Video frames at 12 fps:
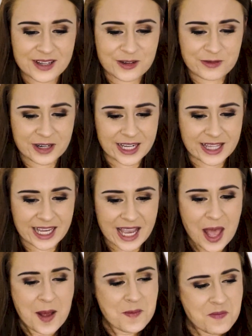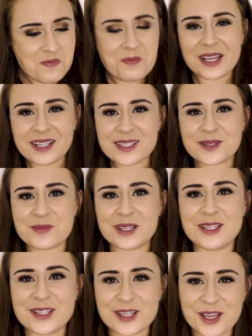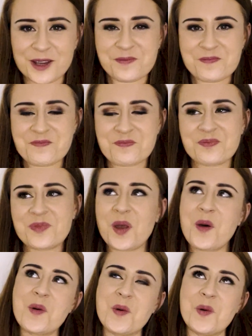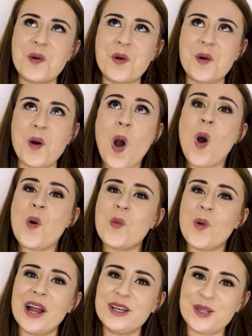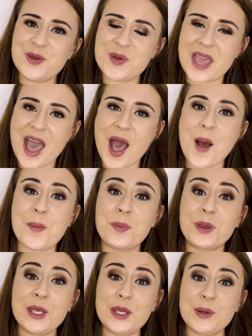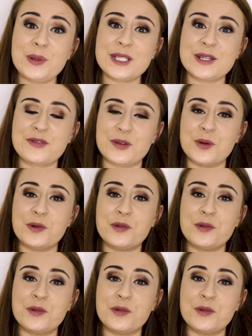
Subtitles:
that will really mean something to you. Or why don't you get a beautiful